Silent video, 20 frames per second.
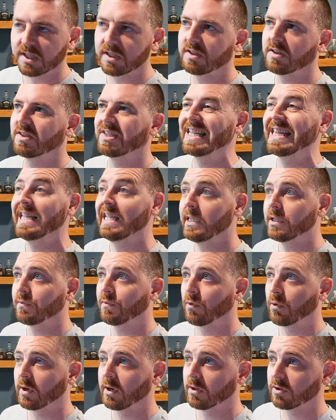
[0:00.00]
This is at least
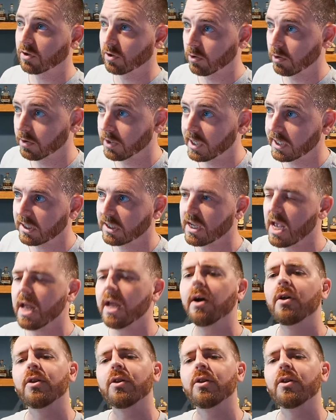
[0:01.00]
four years old. They say